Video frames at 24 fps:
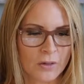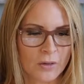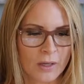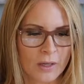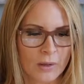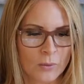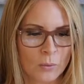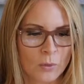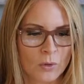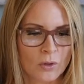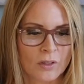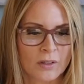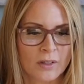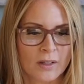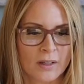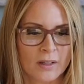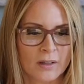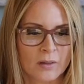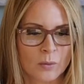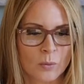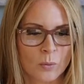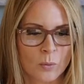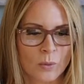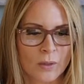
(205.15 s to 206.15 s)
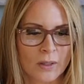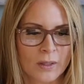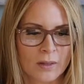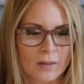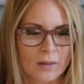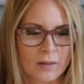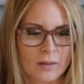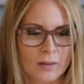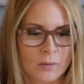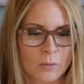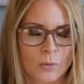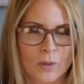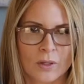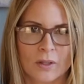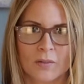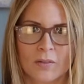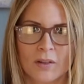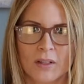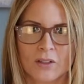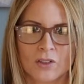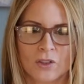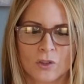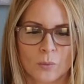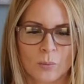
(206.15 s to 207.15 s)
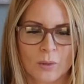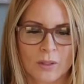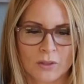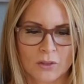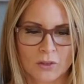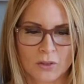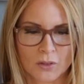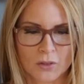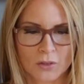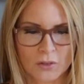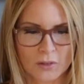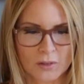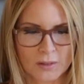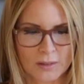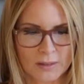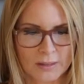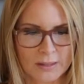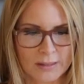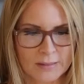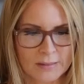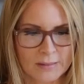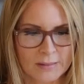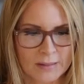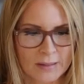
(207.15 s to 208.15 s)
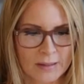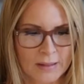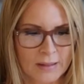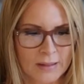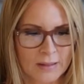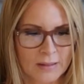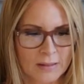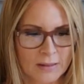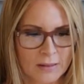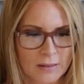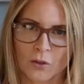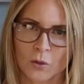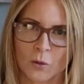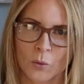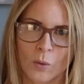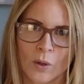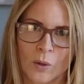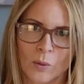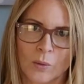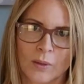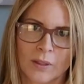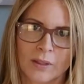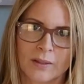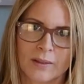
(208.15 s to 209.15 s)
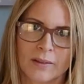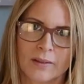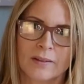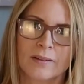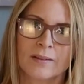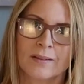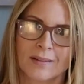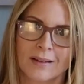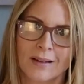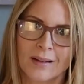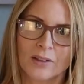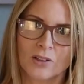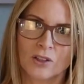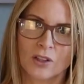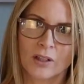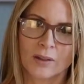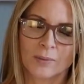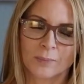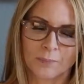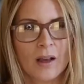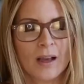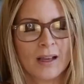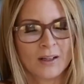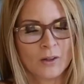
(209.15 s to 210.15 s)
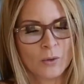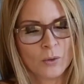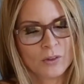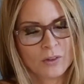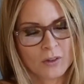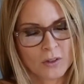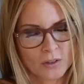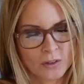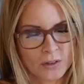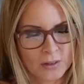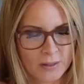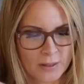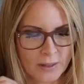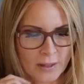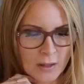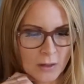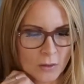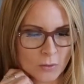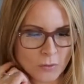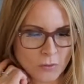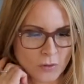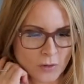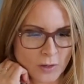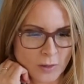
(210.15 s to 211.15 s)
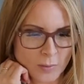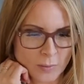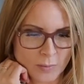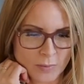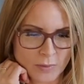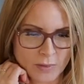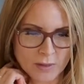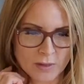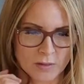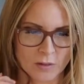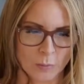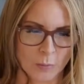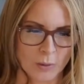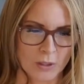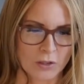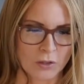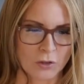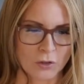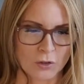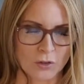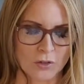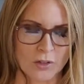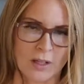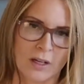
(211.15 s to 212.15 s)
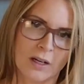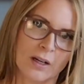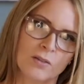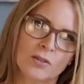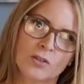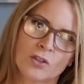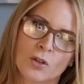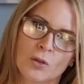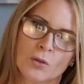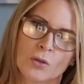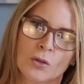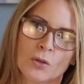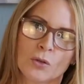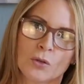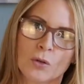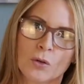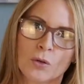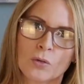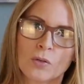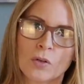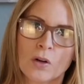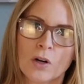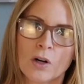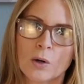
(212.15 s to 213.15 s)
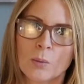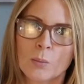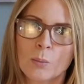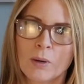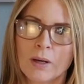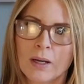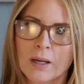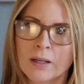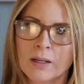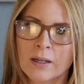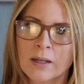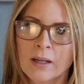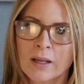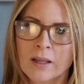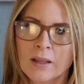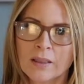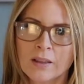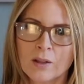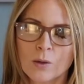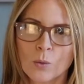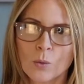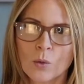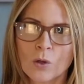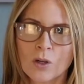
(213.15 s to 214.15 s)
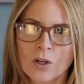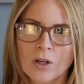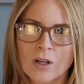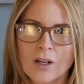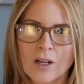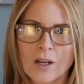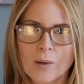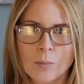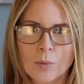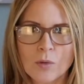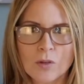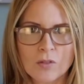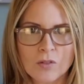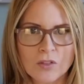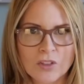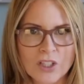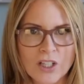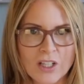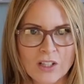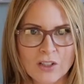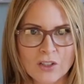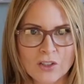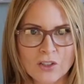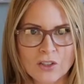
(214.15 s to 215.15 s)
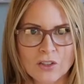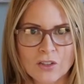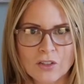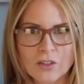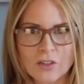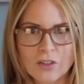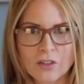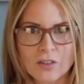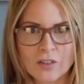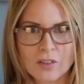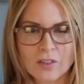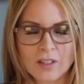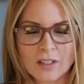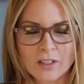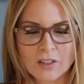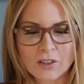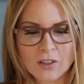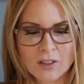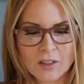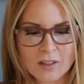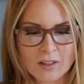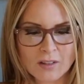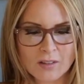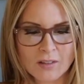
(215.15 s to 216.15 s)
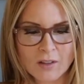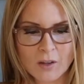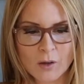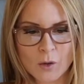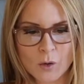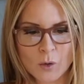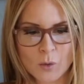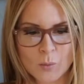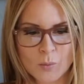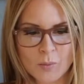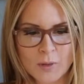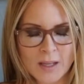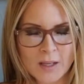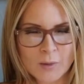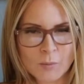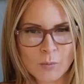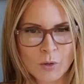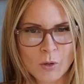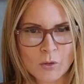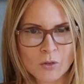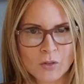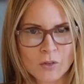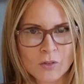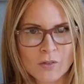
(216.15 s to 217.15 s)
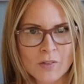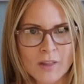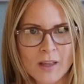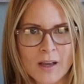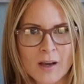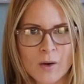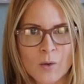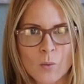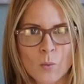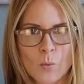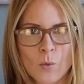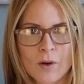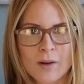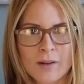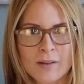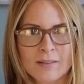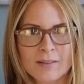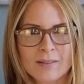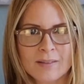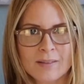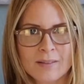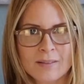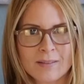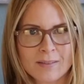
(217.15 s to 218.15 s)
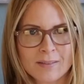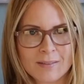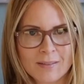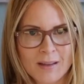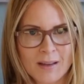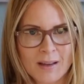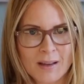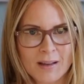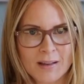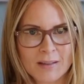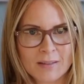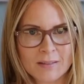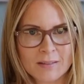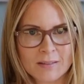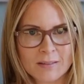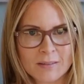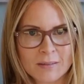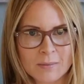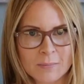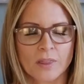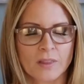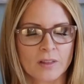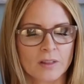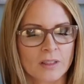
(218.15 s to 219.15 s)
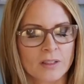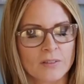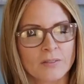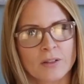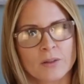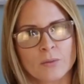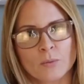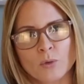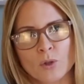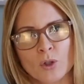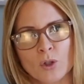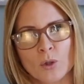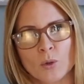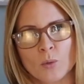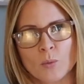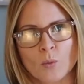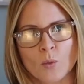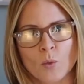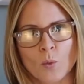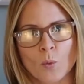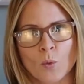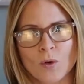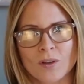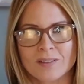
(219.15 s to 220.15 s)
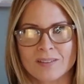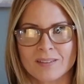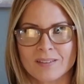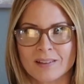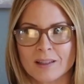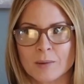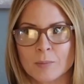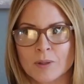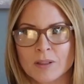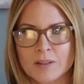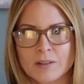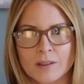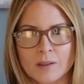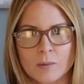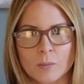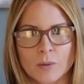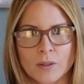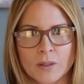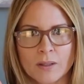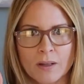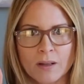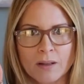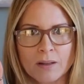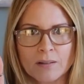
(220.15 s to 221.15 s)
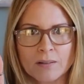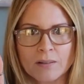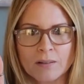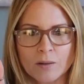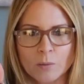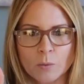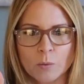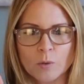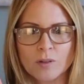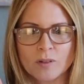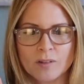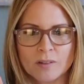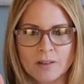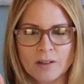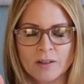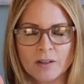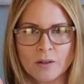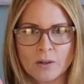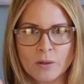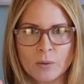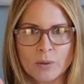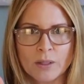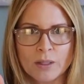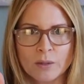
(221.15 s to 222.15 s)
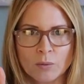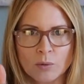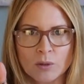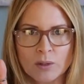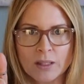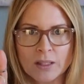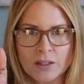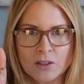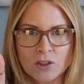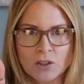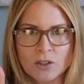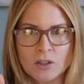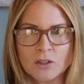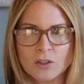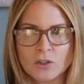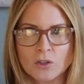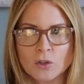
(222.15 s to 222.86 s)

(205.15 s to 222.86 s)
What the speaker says: Okay, we're done with renovation pictures. Let's get to what we did staging. I know it's hard to tell from these pictures that I've shown you so far, but there were a couple of challenges to staging this home, and most of that was size. The living room was limited because it was narrow in relation